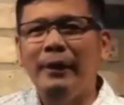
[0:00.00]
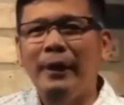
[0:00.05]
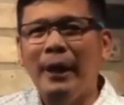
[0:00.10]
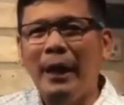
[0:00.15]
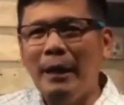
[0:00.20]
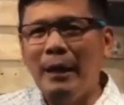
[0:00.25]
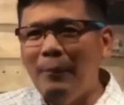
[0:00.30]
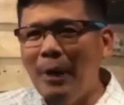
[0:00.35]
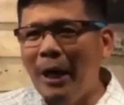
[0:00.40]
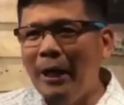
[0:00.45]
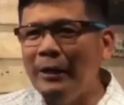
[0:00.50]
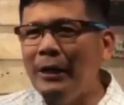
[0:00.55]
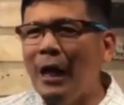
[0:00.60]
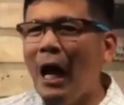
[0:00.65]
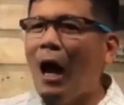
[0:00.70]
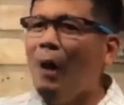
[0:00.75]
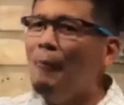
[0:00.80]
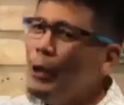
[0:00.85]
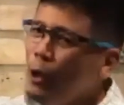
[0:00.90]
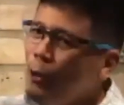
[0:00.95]
Amen.
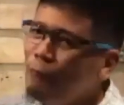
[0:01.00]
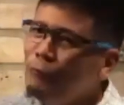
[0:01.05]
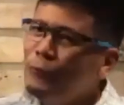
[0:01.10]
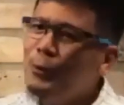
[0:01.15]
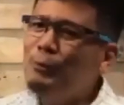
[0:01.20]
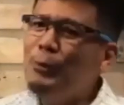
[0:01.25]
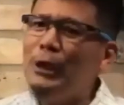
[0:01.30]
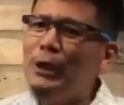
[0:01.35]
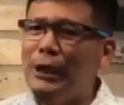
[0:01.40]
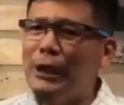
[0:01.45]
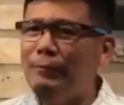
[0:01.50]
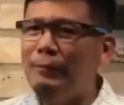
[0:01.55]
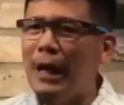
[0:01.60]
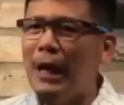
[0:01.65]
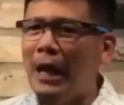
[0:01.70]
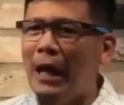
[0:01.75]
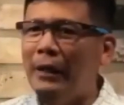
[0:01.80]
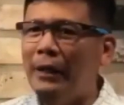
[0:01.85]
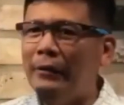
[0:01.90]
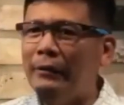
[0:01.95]
How many of you believe
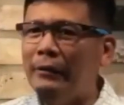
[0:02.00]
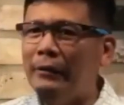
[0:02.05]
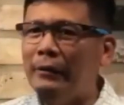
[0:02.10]
that?